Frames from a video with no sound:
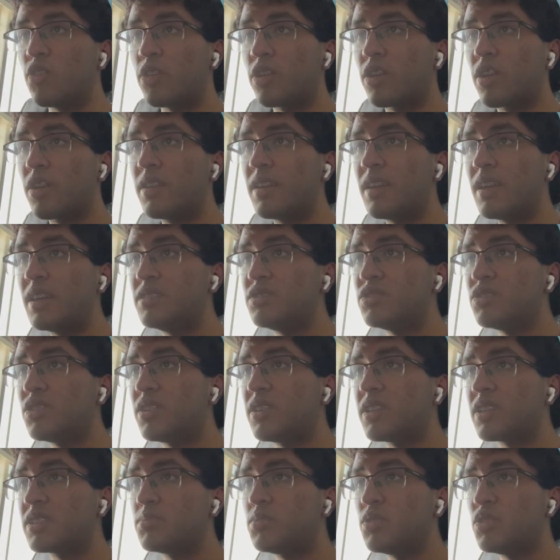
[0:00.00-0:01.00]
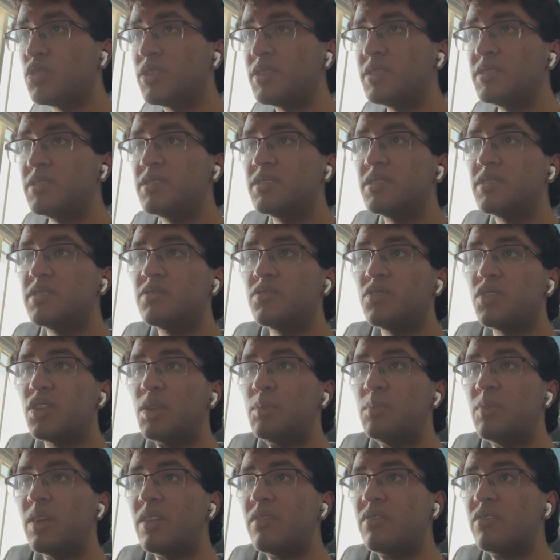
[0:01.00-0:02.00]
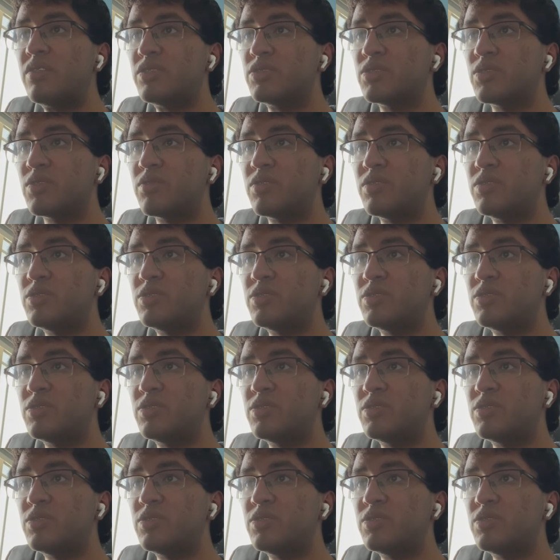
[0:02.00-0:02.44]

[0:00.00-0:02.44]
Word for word: early on hands-on experience is very beneficial